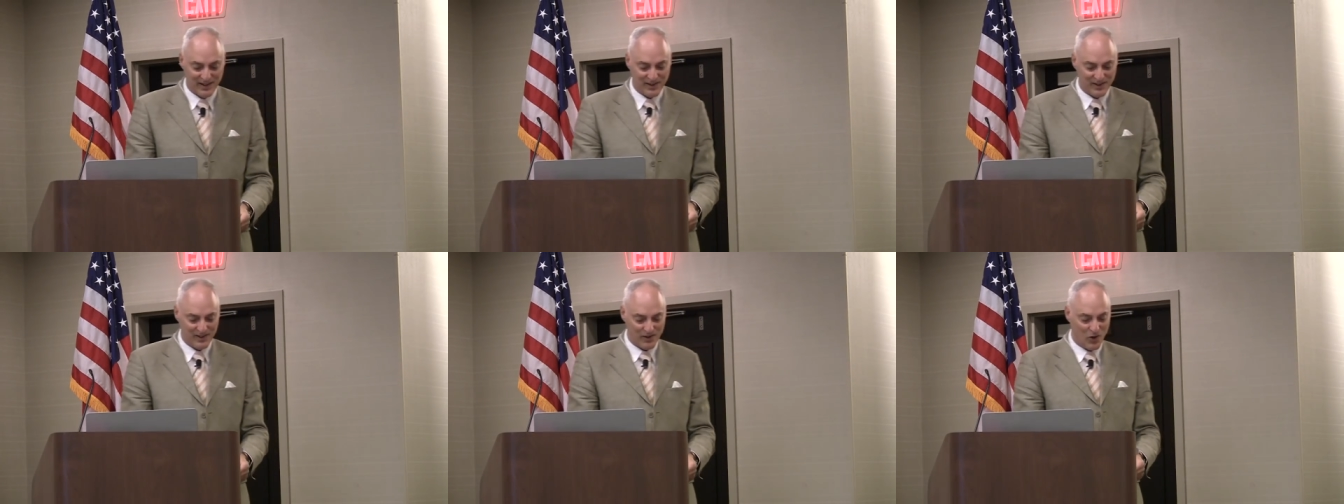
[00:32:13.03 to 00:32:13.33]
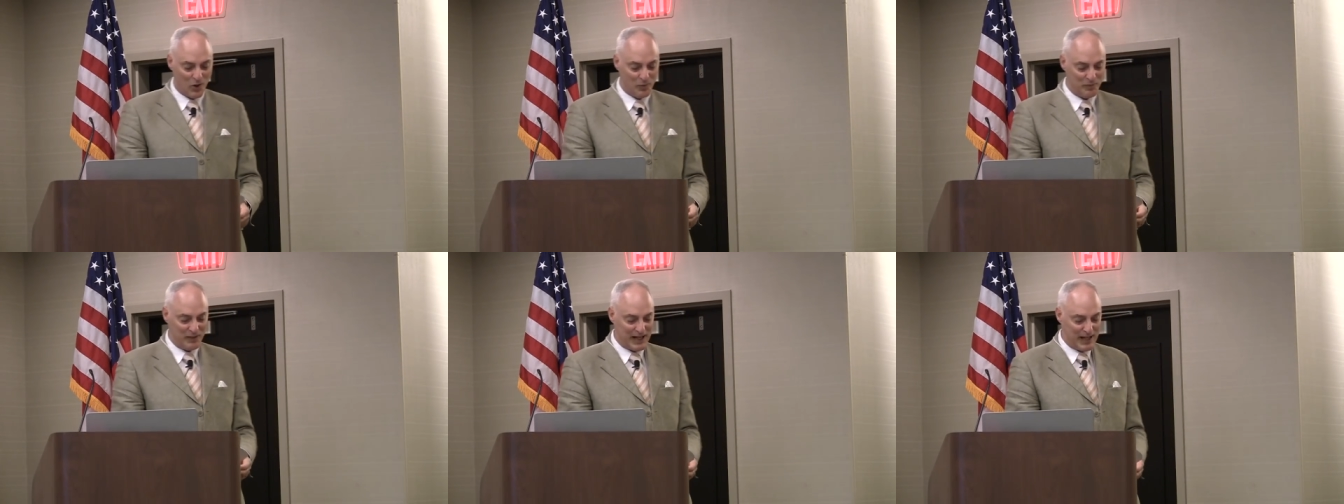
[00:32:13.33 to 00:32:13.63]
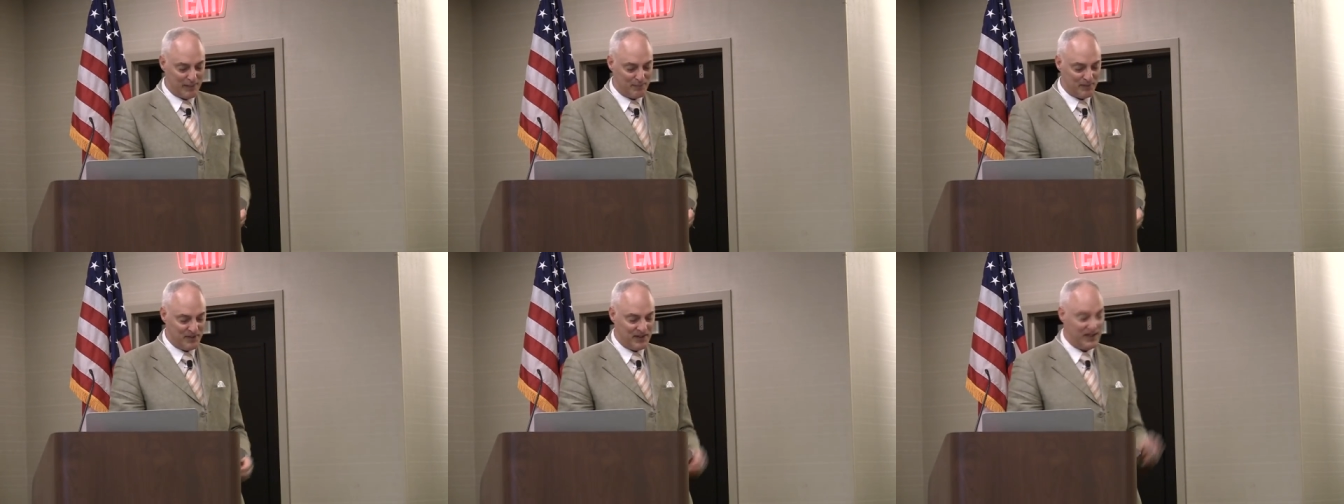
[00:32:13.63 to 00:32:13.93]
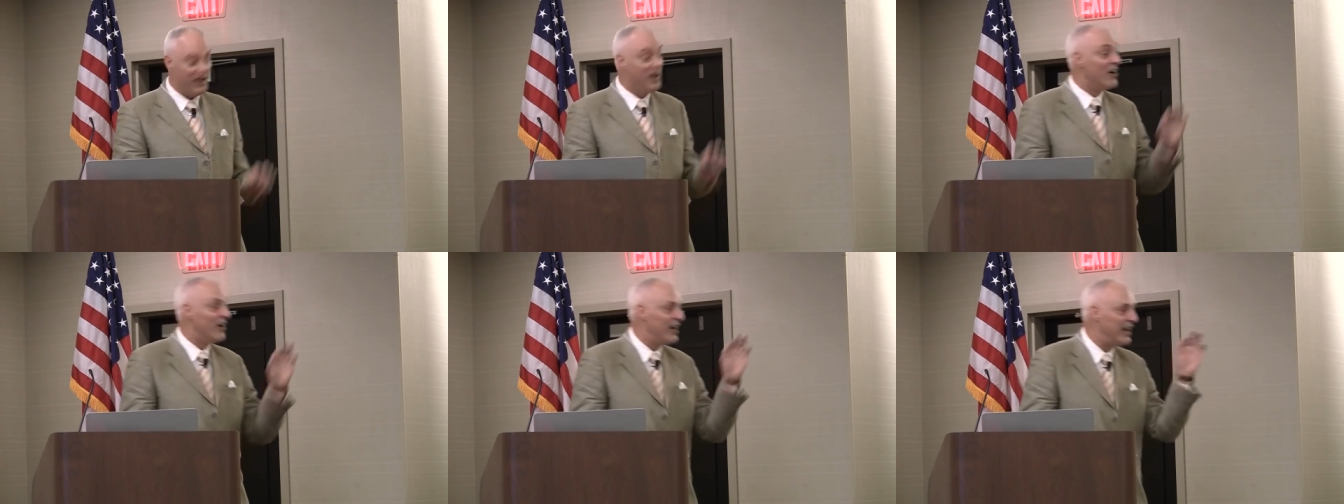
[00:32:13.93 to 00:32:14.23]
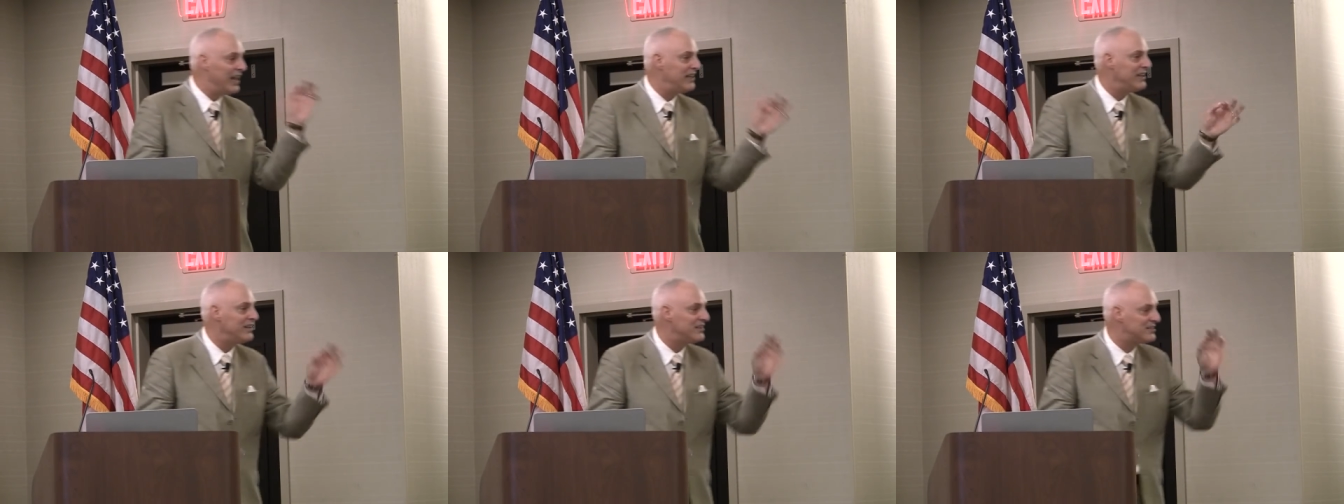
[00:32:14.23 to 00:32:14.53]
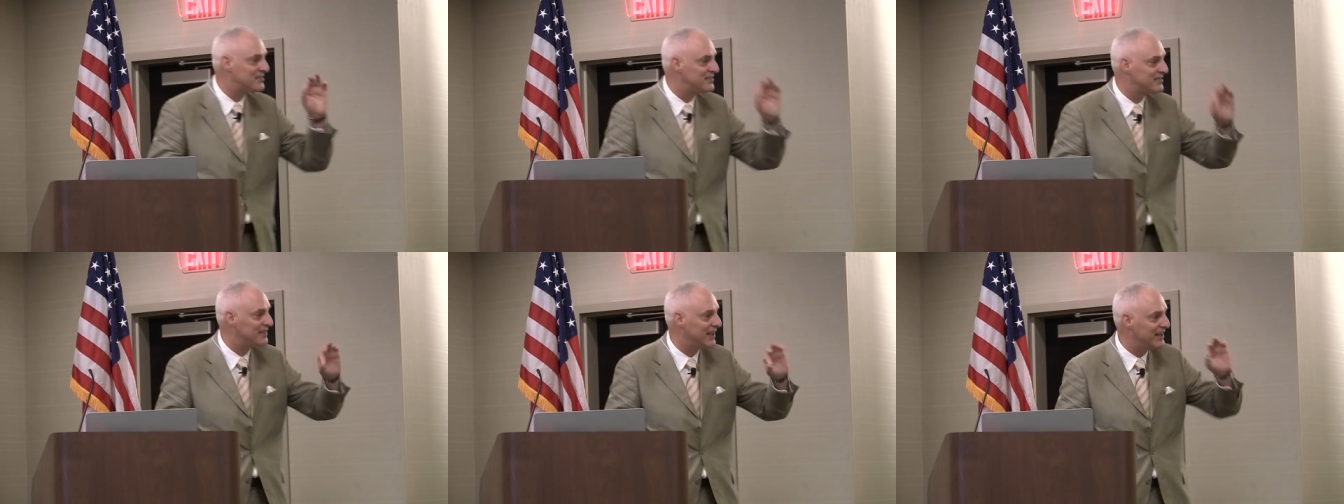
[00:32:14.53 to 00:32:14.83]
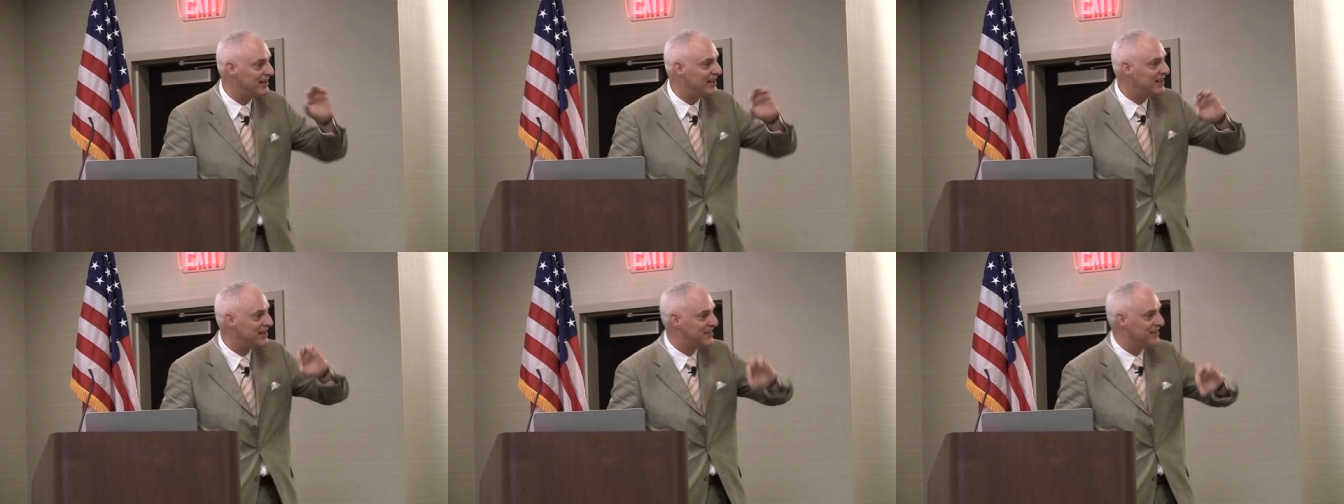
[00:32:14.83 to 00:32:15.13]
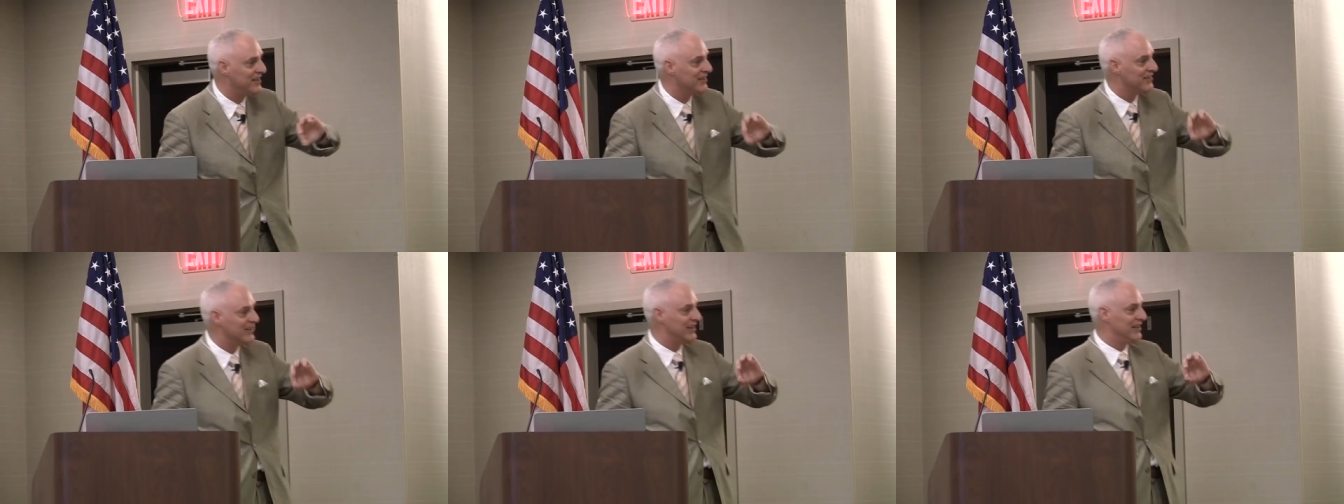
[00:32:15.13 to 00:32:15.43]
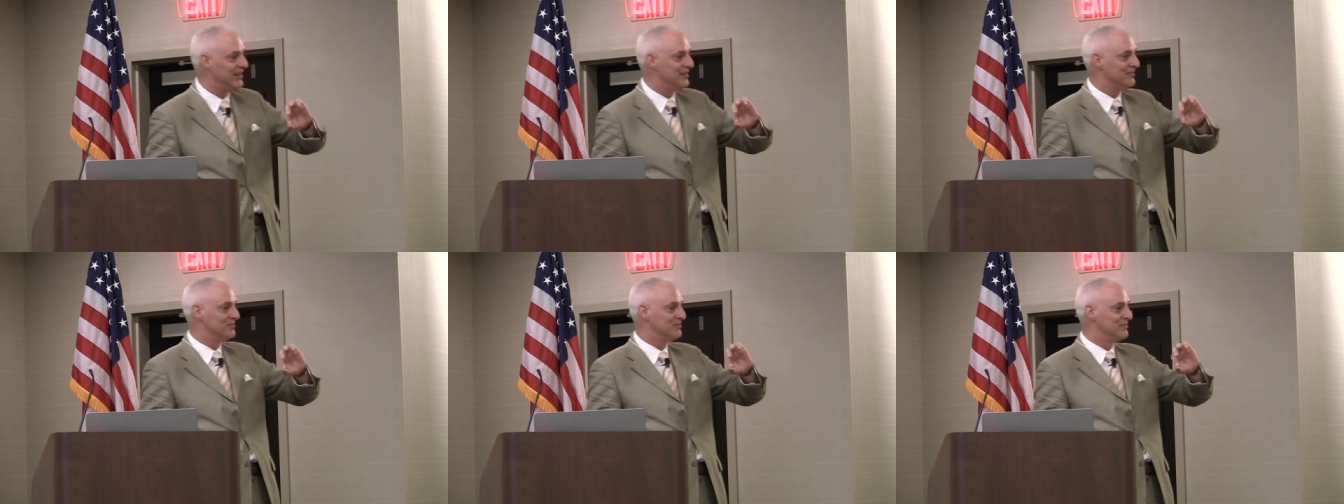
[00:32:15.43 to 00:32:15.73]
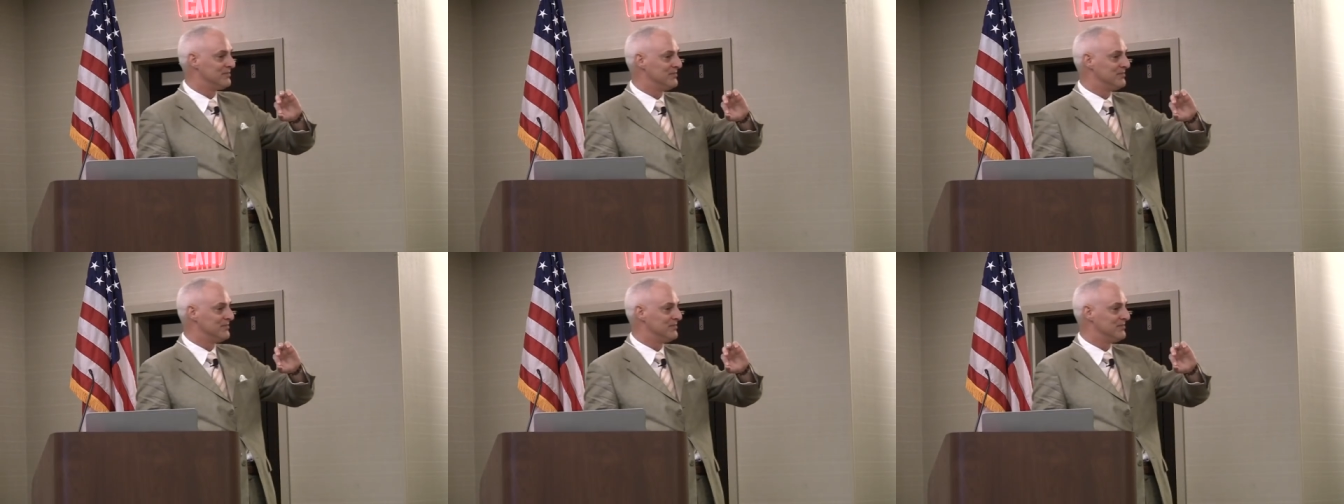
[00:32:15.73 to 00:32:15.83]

Homeopathy, any, any theory